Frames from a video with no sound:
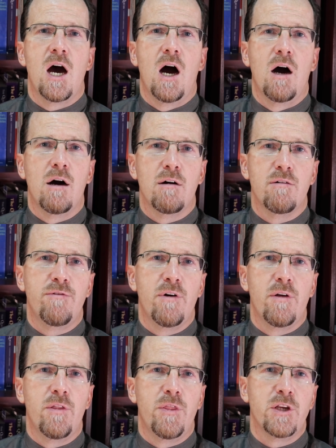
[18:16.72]

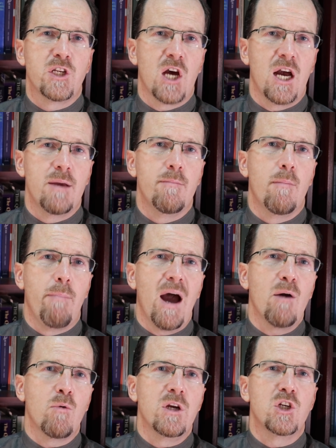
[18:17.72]
of the time
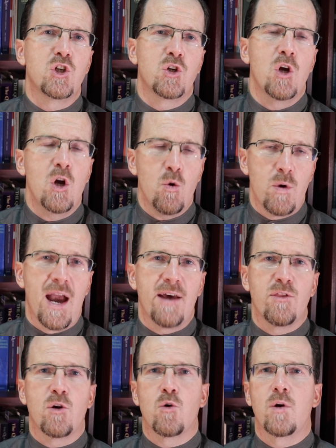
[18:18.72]
by which we
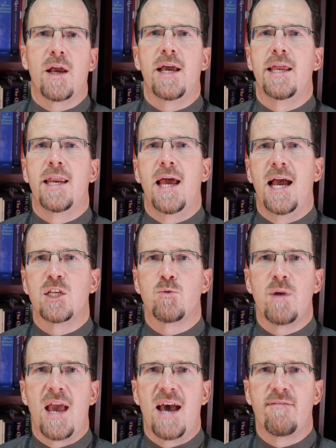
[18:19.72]
had the Quran as
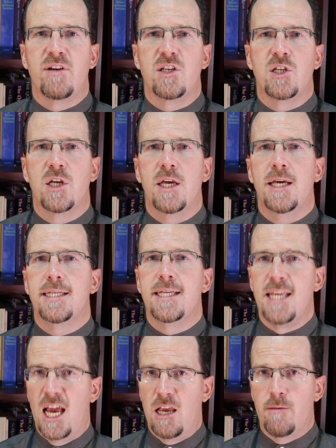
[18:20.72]
we have it
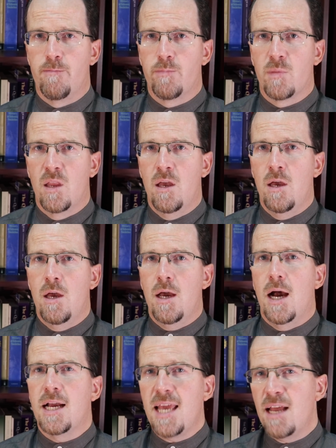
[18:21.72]
today.
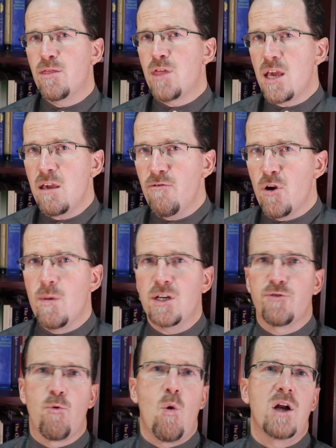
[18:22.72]
Again, thank you very
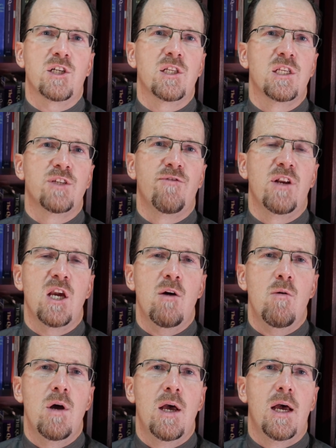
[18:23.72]
much for watching this
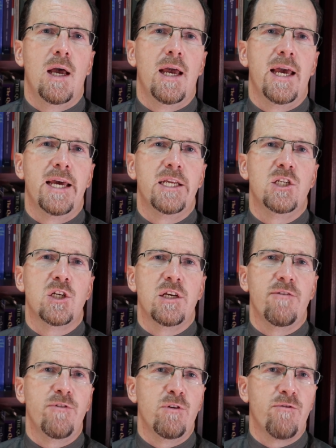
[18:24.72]
video, and
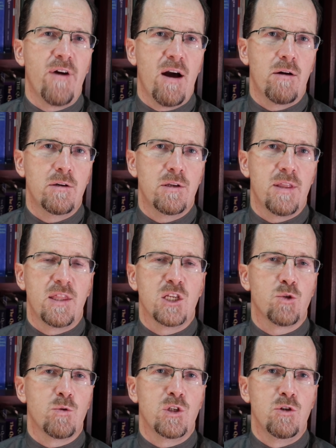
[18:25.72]
if you found that
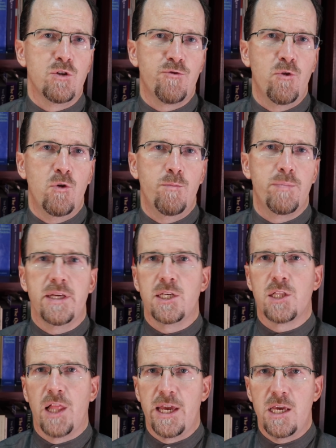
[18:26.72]
this was useful,
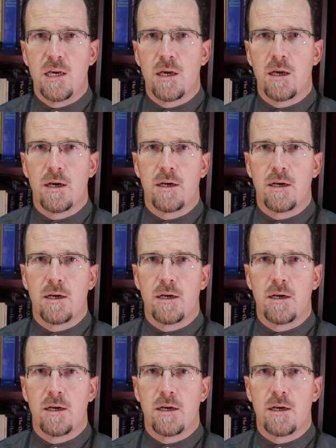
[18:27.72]
please like,